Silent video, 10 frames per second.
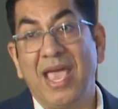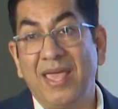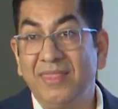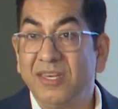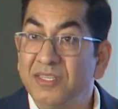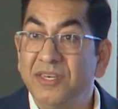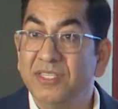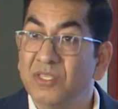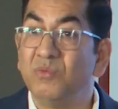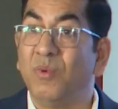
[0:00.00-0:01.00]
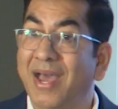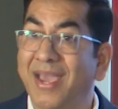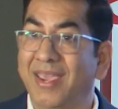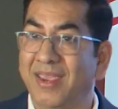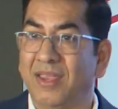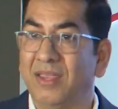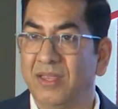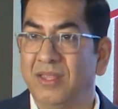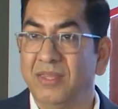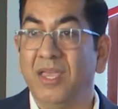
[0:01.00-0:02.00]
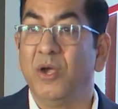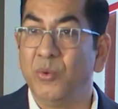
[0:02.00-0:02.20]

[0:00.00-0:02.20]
And there is a reason why they are